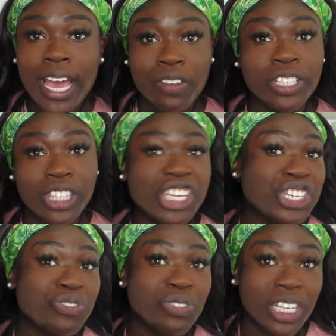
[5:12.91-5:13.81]
everything
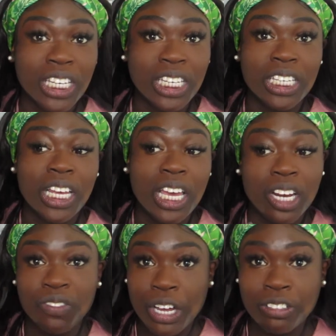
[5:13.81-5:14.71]
you need
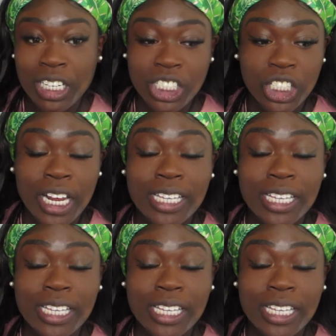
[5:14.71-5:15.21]
in a foundation,